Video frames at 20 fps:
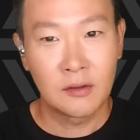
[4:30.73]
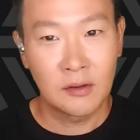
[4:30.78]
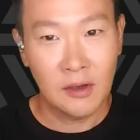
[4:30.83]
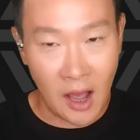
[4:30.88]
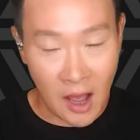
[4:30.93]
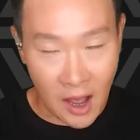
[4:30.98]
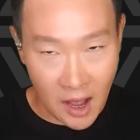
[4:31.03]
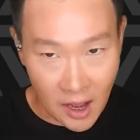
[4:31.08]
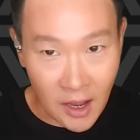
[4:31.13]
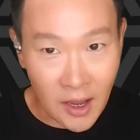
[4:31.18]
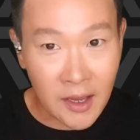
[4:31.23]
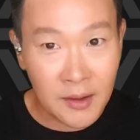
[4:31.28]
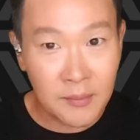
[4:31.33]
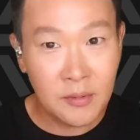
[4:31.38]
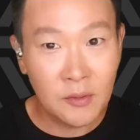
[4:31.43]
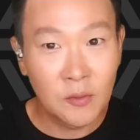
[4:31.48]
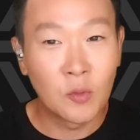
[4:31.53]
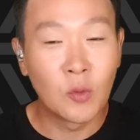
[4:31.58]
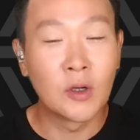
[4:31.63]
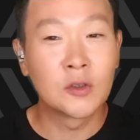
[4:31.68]
HYBE
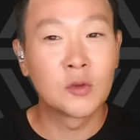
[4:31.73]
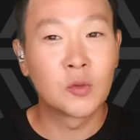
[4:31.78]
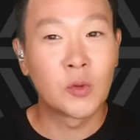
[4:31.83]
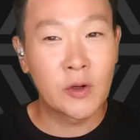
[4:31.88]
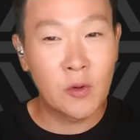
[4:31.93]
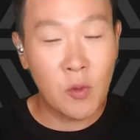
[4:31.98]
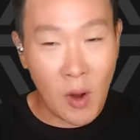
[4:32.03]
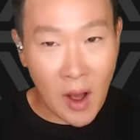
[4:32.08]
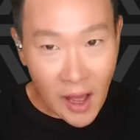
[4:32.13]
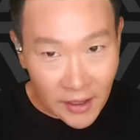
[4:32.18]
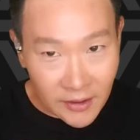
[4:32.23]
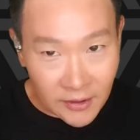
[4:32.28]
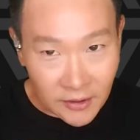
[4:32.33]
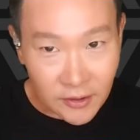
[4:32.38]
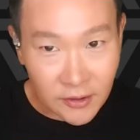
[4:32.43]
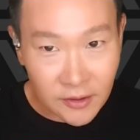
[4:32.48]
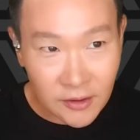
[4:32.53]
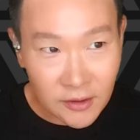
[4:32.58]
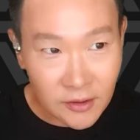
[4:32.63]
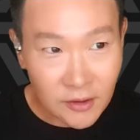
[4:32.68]
was
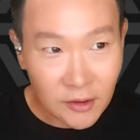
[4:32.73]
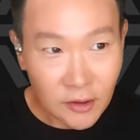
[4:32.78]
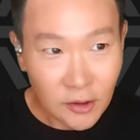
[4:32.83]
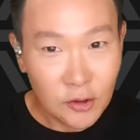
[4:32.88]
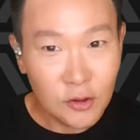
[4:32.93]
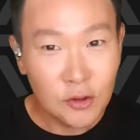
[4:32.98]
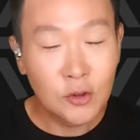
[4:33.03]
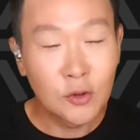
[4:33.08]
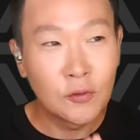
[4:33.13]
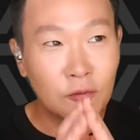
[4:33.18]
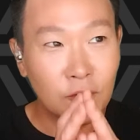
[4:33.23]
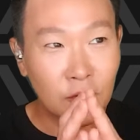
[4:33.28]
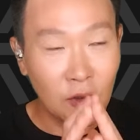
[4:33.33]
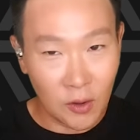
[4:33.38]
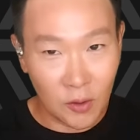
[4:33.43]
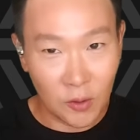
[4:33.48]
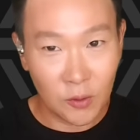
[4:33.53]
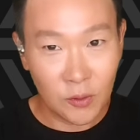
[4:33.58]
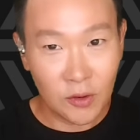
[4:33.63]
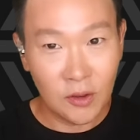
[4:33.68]
required to
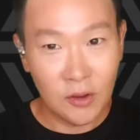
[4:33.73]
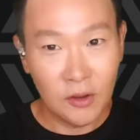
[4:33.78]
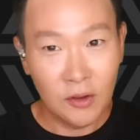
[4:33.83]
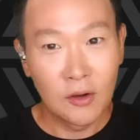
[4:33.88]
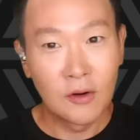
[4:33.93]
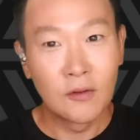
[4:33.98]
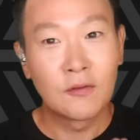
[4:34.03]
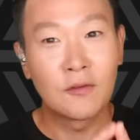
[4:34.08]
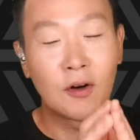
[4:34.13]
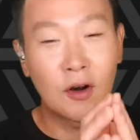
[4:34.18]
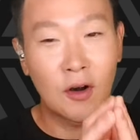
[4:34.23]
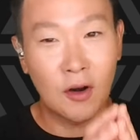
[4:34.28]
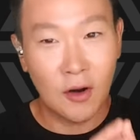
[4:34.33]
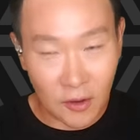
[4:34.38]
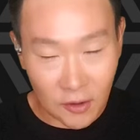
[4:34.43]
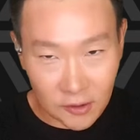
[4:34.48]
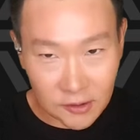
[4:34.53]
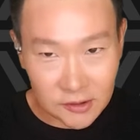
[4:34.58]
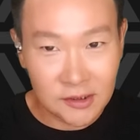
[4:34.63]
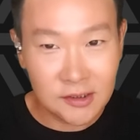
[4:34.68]
vote for
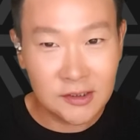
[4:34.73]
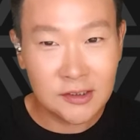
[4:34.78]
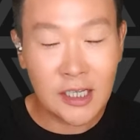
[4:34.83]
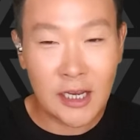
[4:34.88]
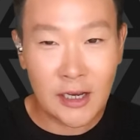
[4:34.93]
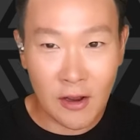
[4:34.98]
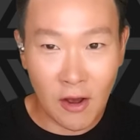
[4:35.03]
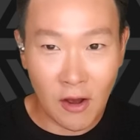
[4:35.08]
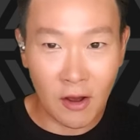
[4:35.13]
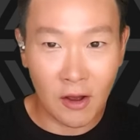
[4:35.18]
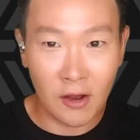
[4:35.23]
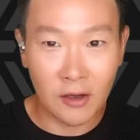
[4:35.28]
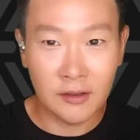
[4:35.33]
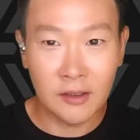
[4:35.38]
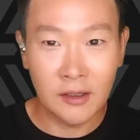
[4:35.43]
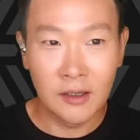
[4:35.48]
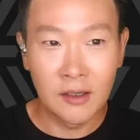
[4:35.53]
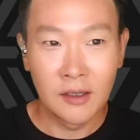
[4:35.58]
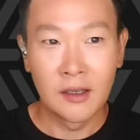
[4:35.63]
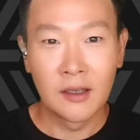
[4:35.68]
her to stay on
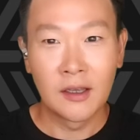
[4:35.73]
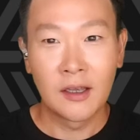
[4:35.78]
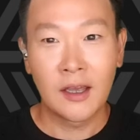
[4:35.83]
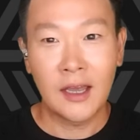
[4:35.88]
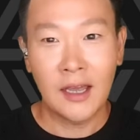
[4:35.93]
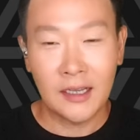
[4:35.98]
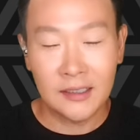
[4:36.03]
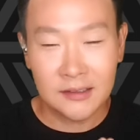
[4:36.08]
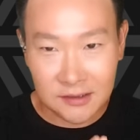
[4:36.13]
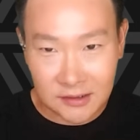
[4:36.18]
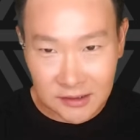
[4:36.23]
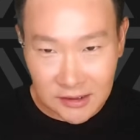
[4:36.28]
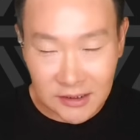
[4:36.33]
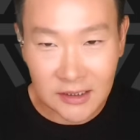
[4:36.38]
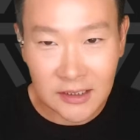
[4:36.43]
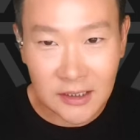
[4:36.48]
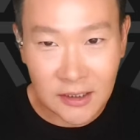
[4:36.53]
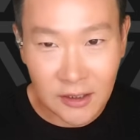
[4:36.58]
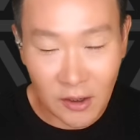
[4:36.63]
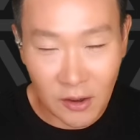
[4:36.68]
as
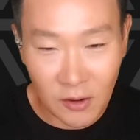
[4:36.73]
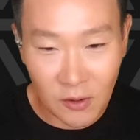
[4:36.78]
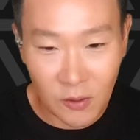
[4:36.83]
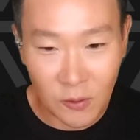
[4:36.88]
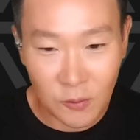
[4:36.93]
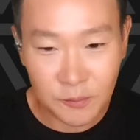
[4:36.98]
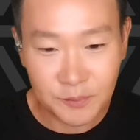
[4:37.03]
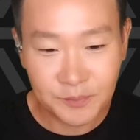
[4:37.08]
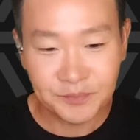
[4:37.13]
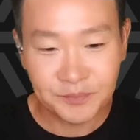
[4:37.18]
CEO